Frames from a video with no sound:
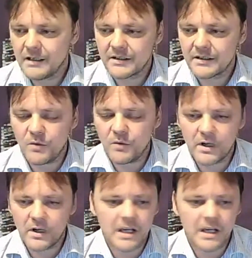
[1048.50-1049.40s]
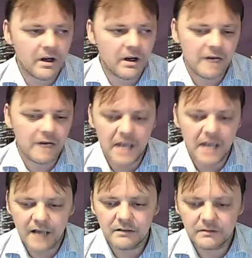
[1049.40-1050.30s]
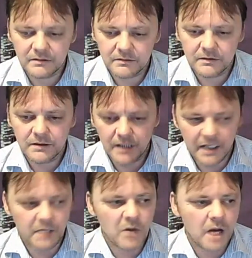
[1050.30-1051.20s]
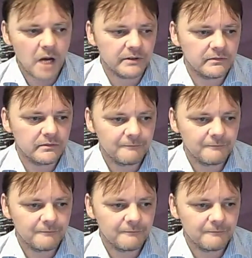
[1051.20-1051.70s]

So what is going on over there at the moment